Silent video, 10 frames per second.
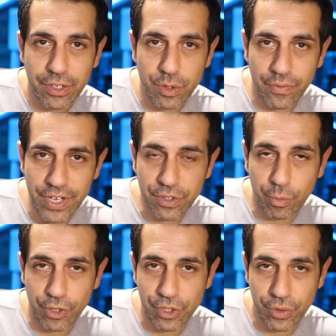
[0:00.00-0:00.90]
So eventually
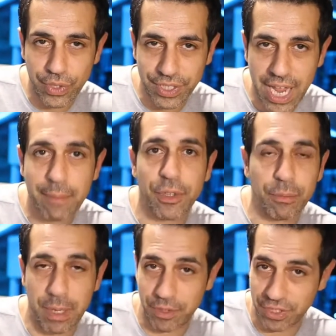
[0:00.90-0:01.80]
one or two things happen.
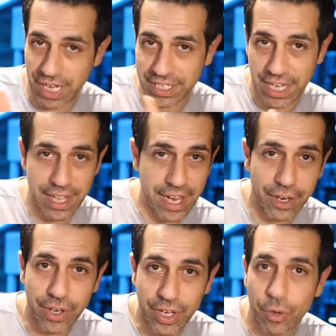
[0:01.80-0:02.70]
The pup just stays out of that
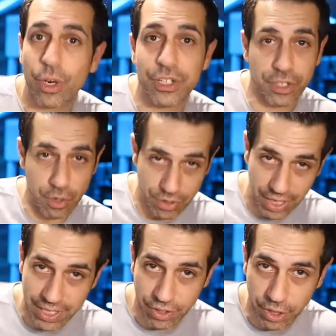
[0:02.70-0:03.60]
area, or it just goes
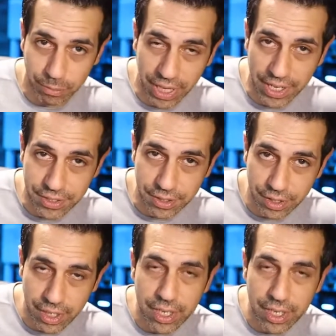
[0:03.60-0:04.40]
lays on the place.